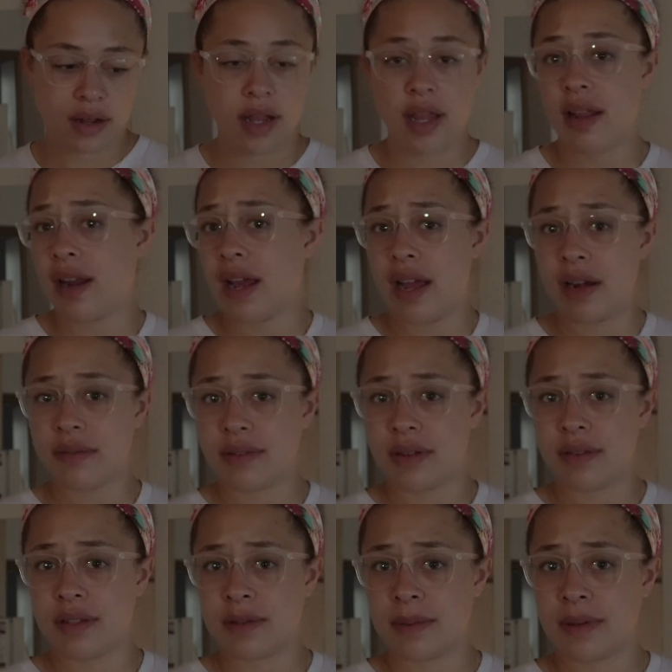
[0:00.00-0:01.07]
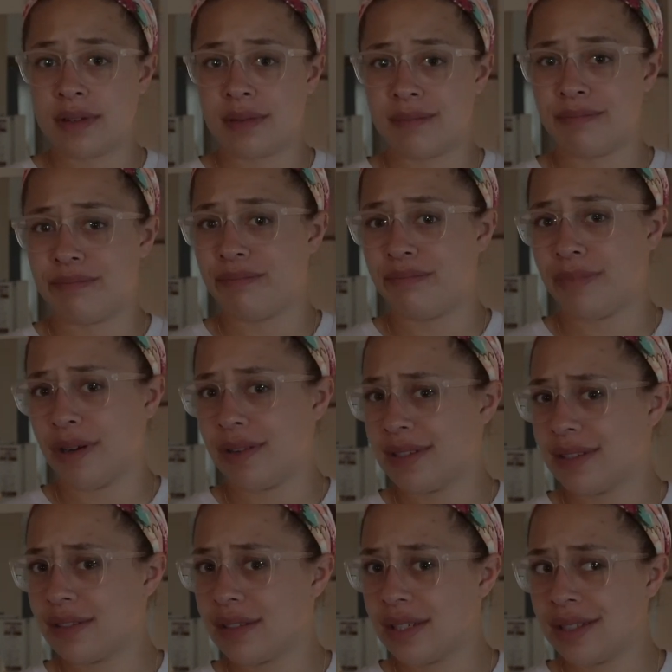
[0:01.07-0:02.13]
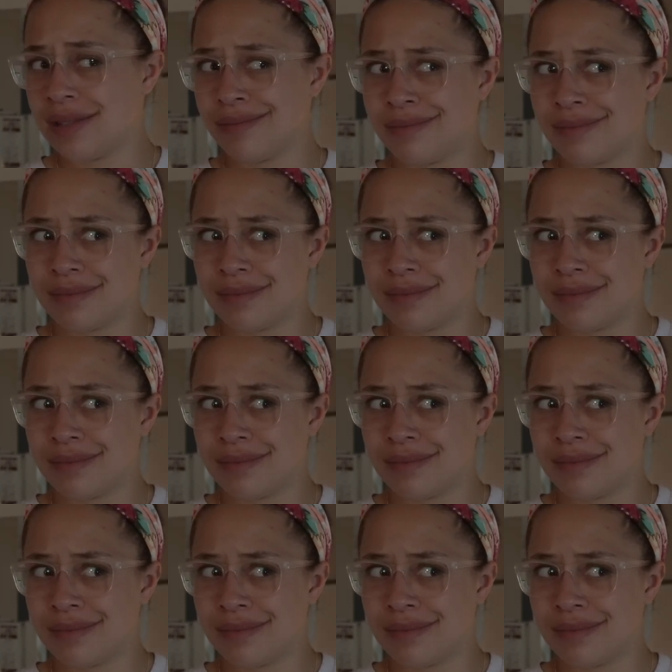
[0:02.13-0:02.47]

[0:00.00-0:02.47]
Again, I don't know this person personally,